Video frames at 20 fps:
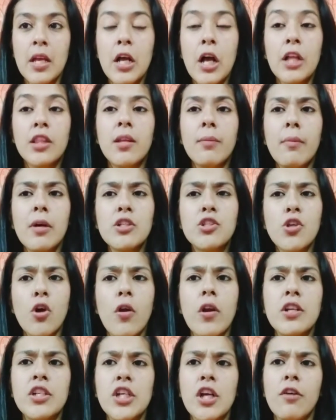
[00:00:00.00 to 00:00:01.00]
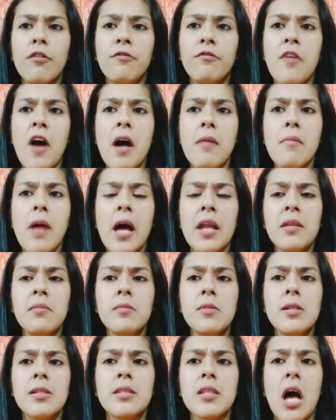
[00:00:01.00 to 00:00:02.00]
The majority of farm
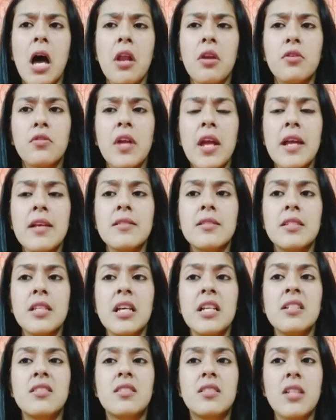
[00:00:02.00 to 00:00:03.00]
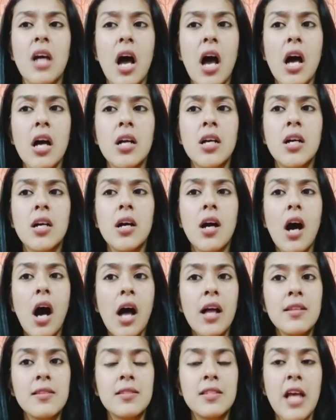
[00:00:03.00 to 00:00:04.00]
animals are raised in dark,
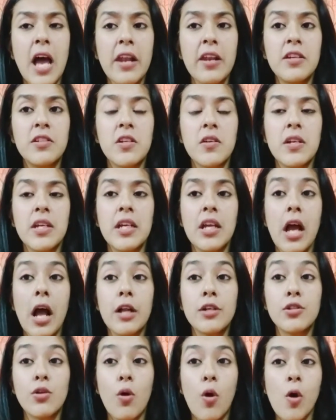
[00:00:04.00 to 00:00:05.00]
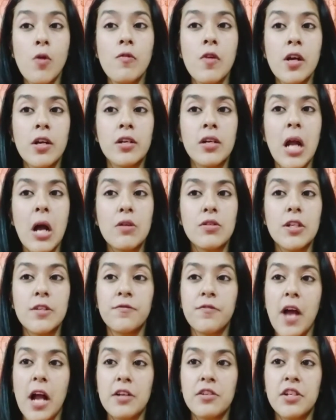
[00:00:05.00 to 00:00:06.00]
unsanitary and overcrowded
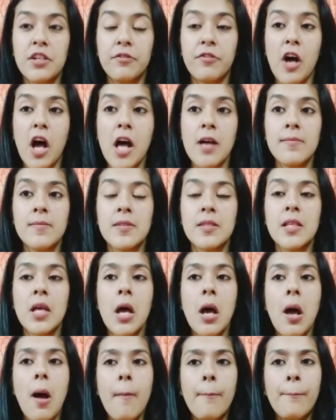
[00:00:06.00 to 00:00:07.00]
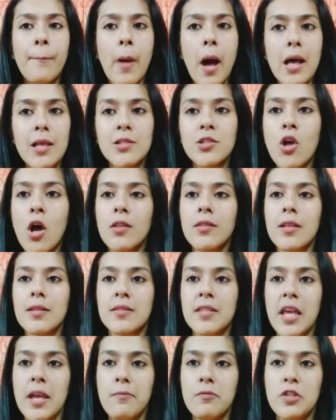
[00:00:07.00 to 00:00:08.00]
factory farms, passed on the
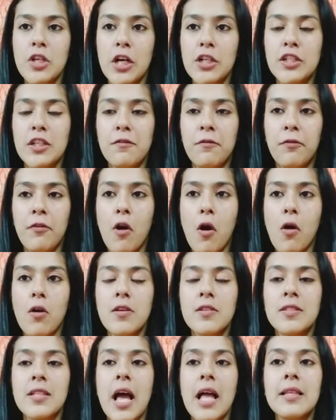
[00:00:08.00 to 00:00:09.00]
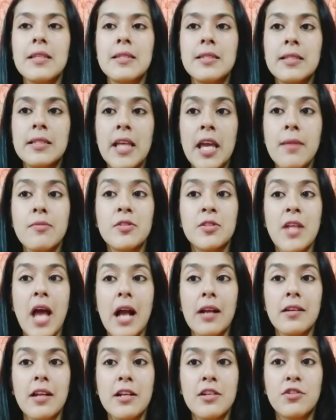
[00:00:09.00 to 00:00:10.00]
same dirty floors and same
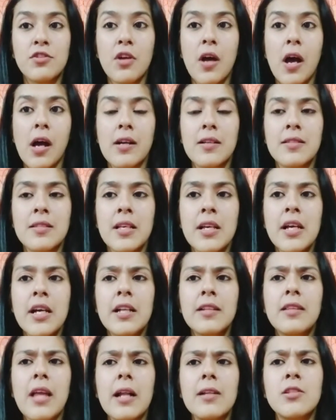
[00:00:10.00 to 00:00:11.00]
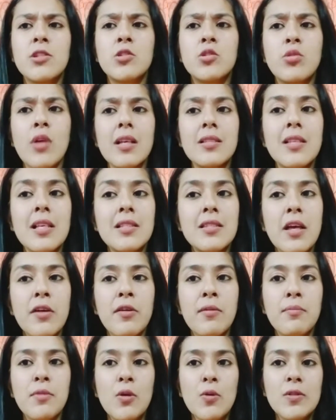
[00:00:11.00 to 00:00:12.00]
stagnant trucks that stresses their
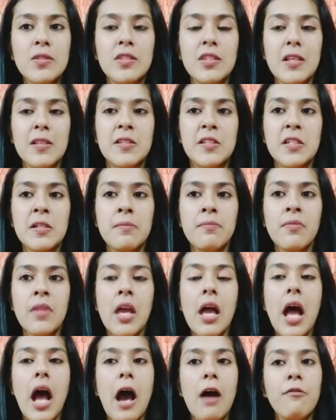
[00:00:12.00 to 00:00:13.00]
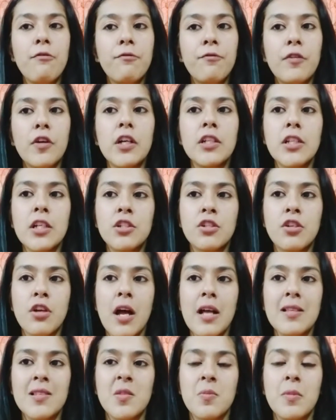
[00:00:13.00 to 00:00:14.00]
immune system and further
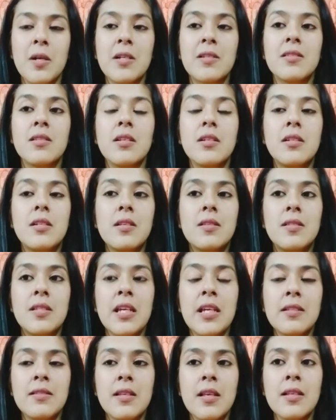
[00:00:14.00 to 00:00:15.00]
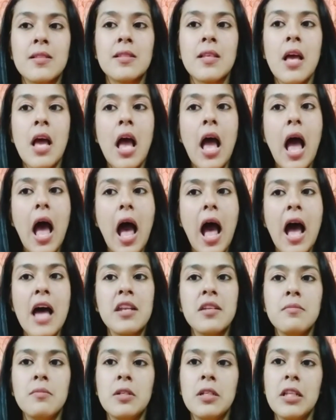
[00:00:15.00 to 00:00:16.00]
transmits diseases
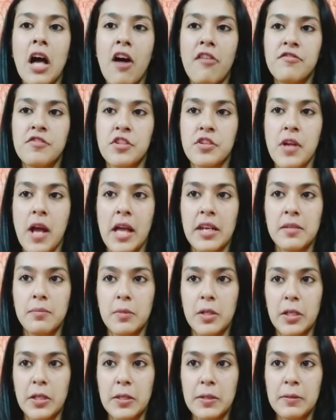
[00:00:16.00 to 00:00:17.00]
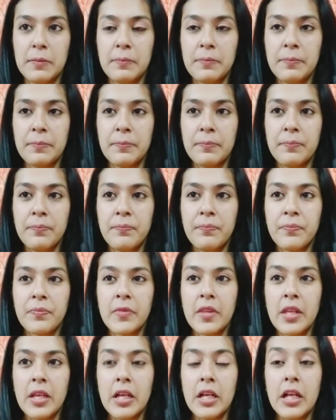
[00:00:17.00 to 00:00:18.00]
animal after animal.
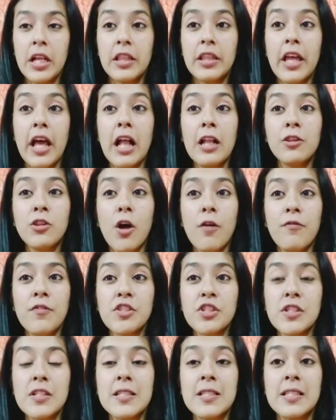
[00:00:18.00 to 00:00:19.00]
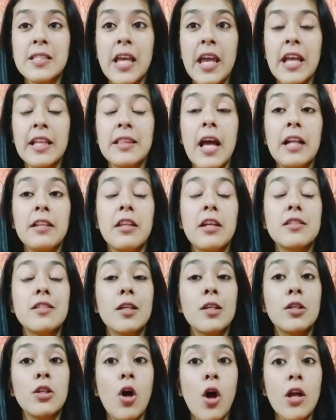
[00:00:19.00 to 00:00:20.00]
The health officials say that there's
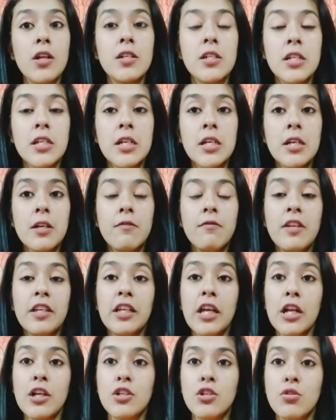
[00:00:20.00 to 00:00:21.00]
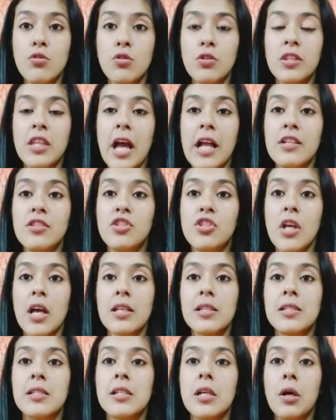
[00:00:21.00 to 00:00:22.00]
a lot we can do than
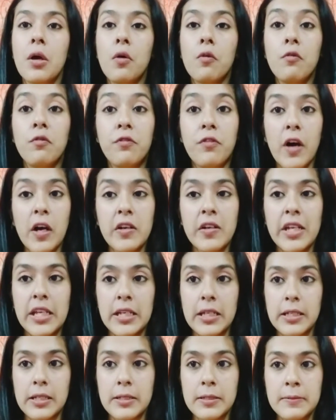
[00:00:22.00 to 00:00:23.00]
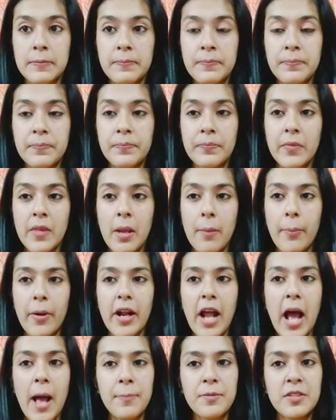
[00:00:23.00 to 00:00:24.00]
just worry.
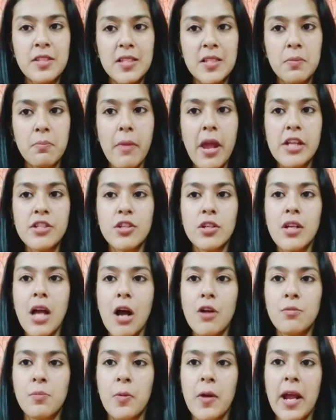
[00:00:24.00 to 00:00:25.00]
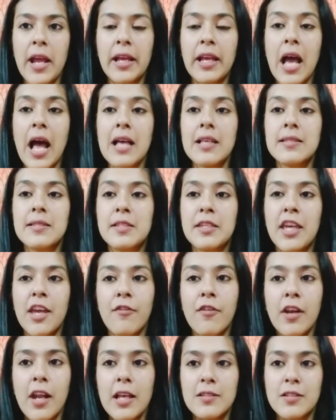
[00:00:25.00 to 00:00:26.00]
Perhaps this major outbreak has
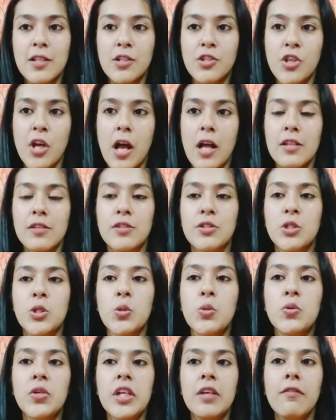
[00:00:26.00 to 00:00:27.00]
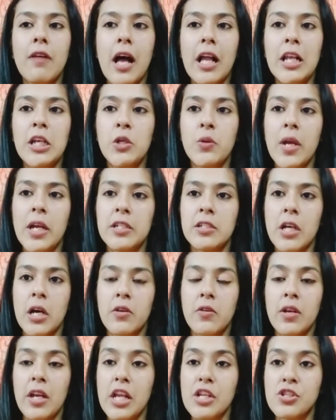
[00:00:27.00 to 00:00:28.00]
given us the chance to reevaluate
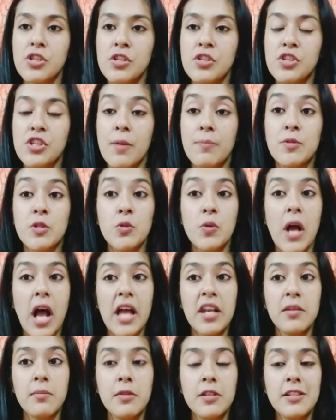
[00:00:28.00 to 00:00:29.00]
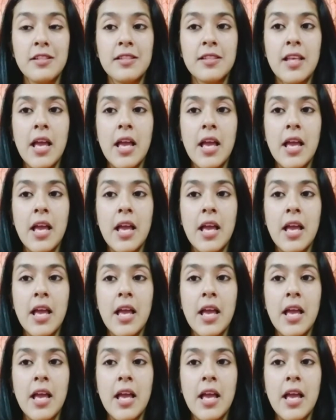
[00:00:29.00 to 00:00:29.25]
our relationship to animals